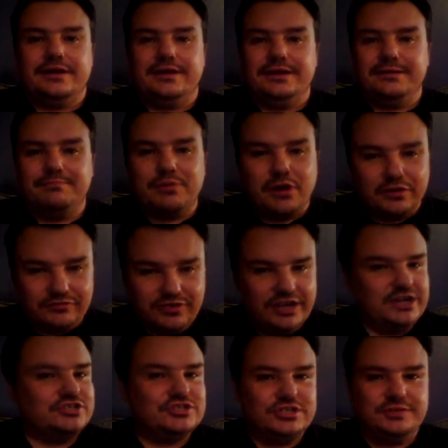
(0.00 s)

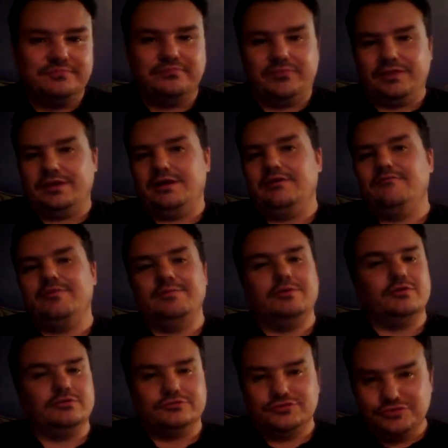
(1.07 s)
impartation of
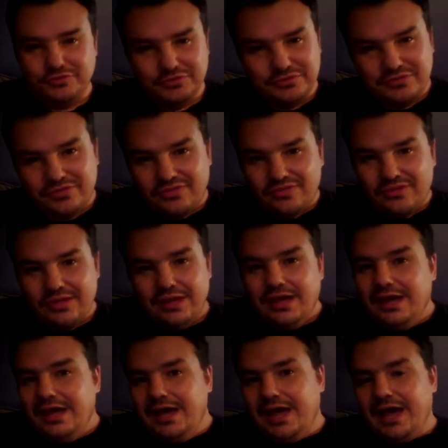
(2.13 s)
biblical truth.
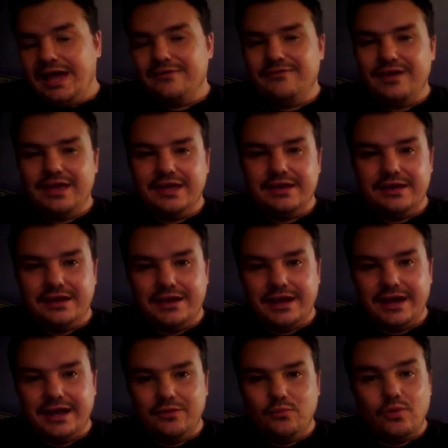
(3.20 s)
I
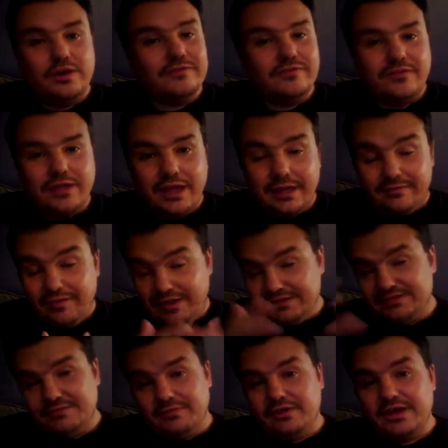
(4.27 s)
had one
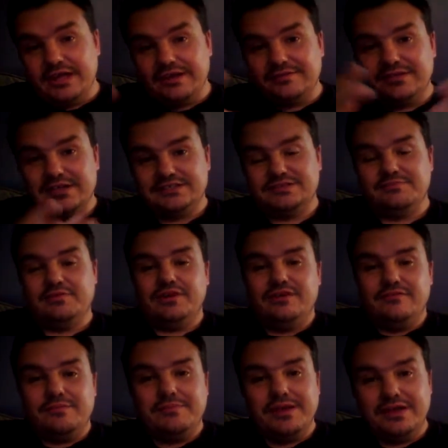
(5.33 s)
testimony. I had a testimony
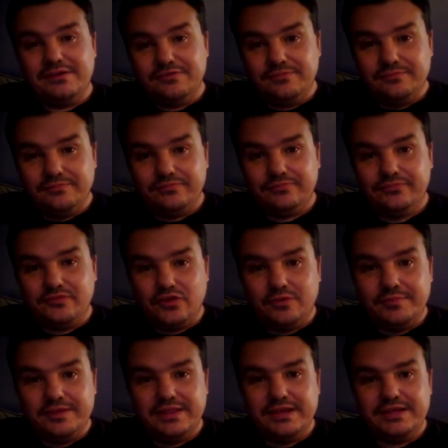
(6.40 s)
of a man who
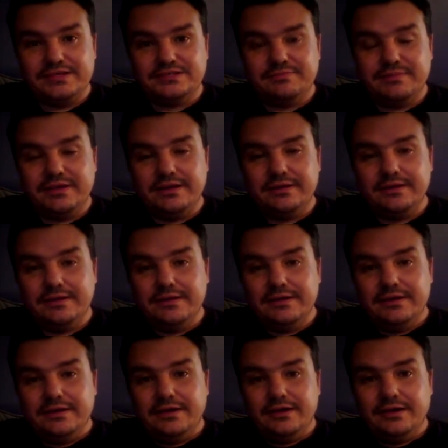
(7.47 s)
told me that he's been
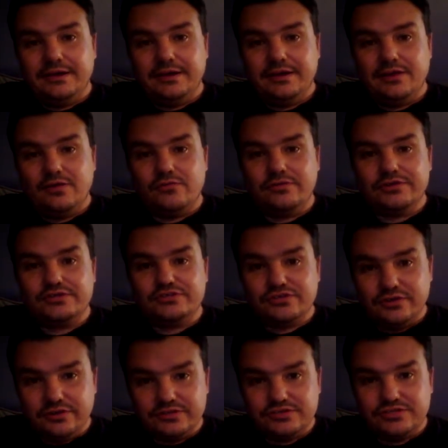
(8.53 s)
going to
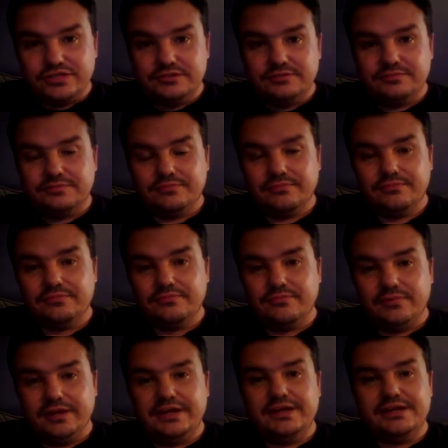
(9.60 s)
church and
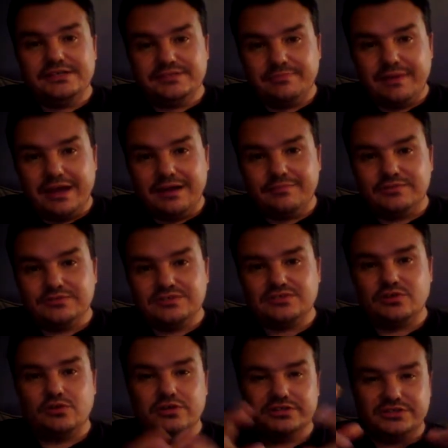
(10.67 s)
reading his Bible,
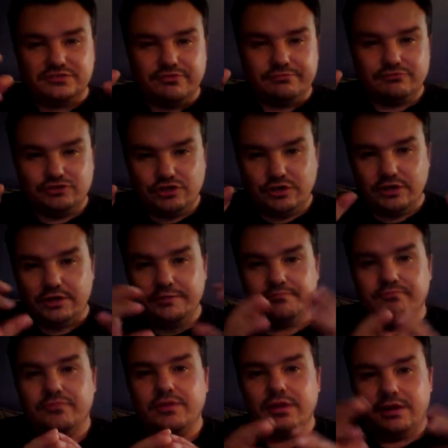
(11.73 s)
sola scriptura,
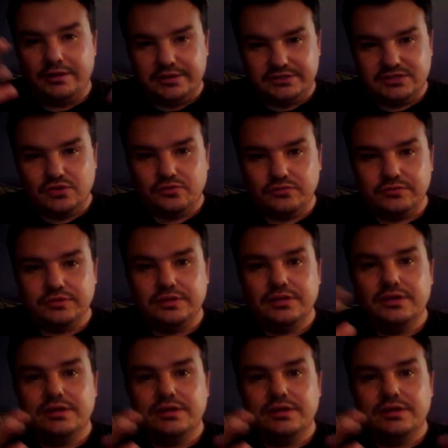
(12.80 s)
on its own,